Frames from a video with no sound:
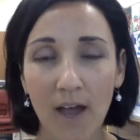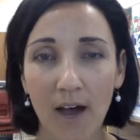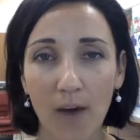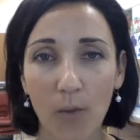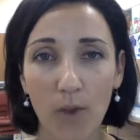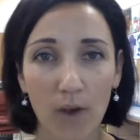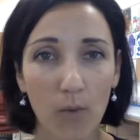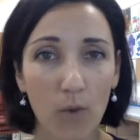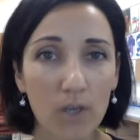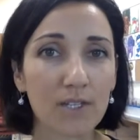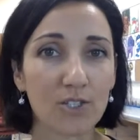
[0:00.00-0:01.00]
uh, we are
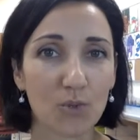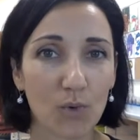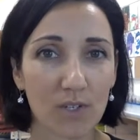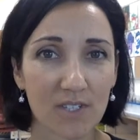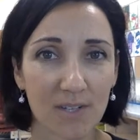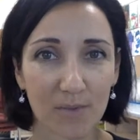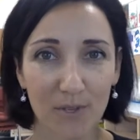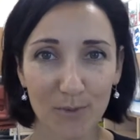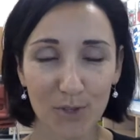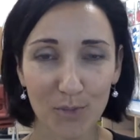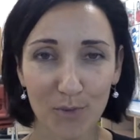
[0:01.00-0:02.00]
working towards something
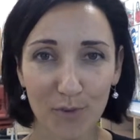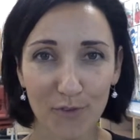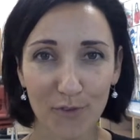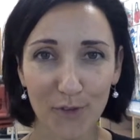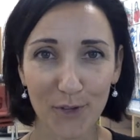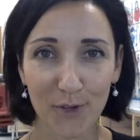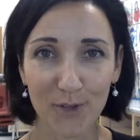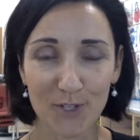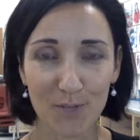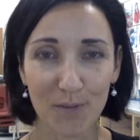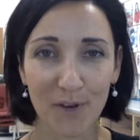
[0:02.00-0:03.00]
with the portfolio.
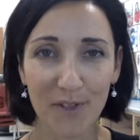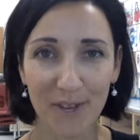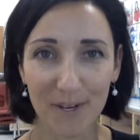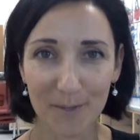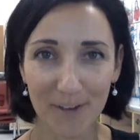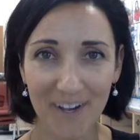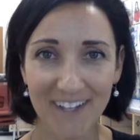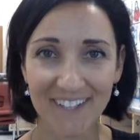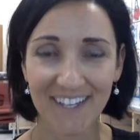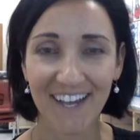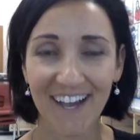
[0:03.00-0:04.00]
Just bear that in
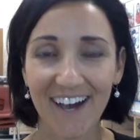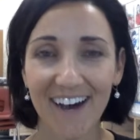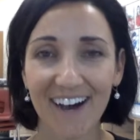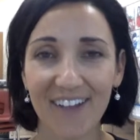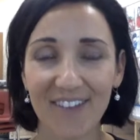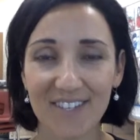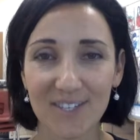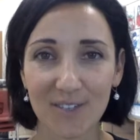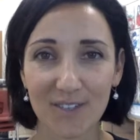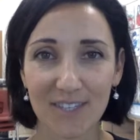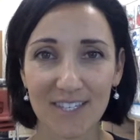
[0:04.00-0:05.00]
mind. this,
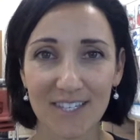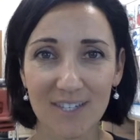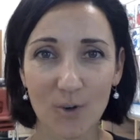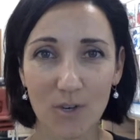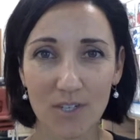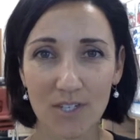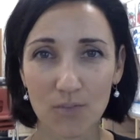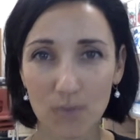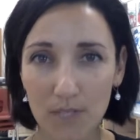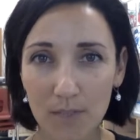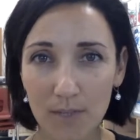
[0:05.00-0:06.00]
this course is
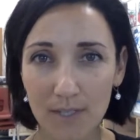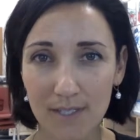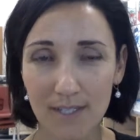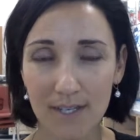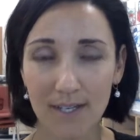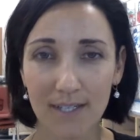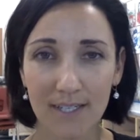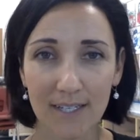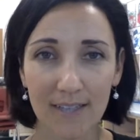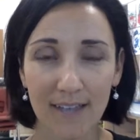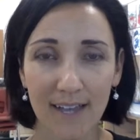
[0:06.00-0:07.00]
really well designed
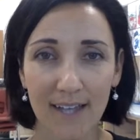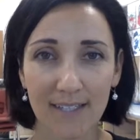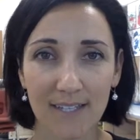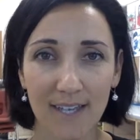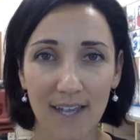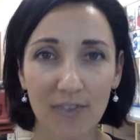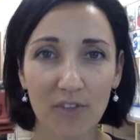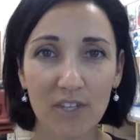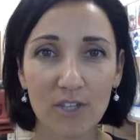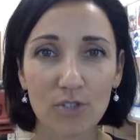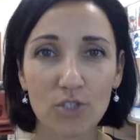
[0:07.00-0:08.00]
in that
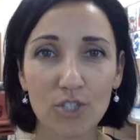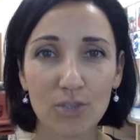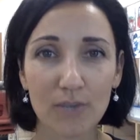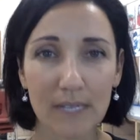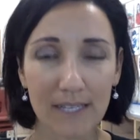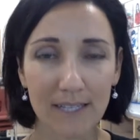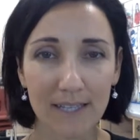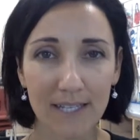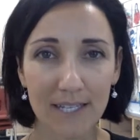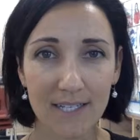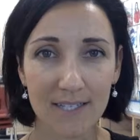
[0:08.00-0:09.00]
everything you're doing
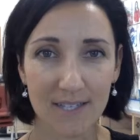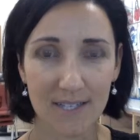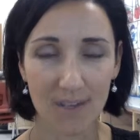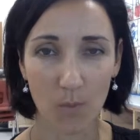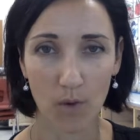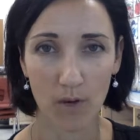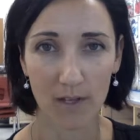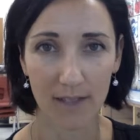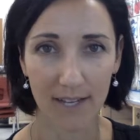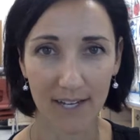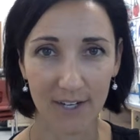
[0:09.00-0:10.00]
leads somewhere
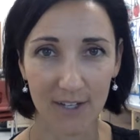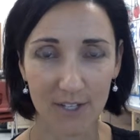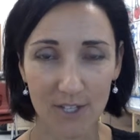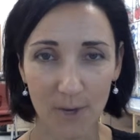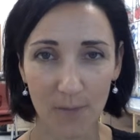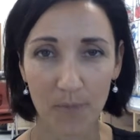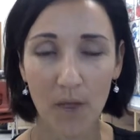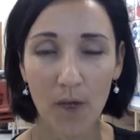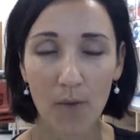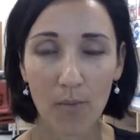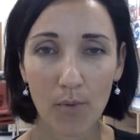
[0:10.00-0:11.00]
later. So
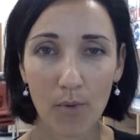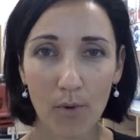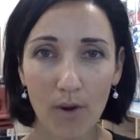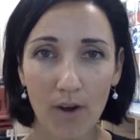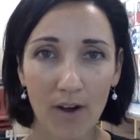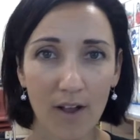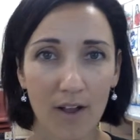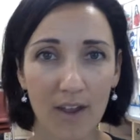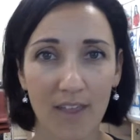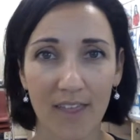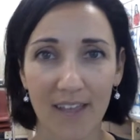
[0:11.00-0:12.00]
more on
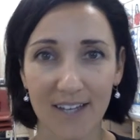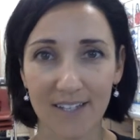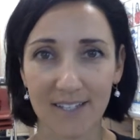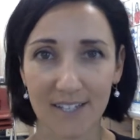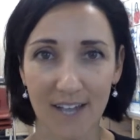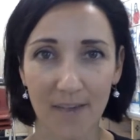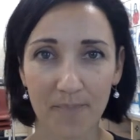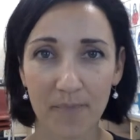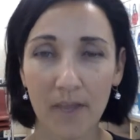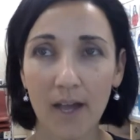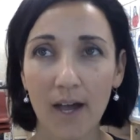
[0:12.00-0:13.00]
that to come.
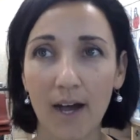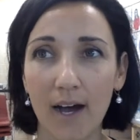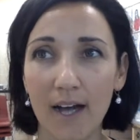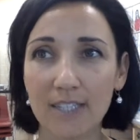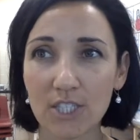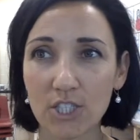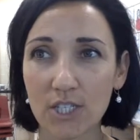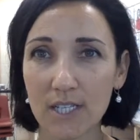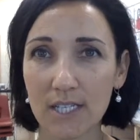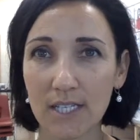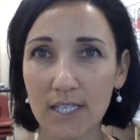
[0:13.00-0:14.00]
Uh,
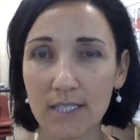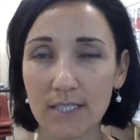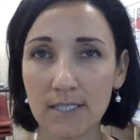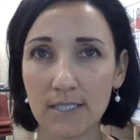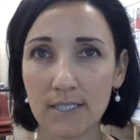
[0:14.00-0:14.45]
additionally,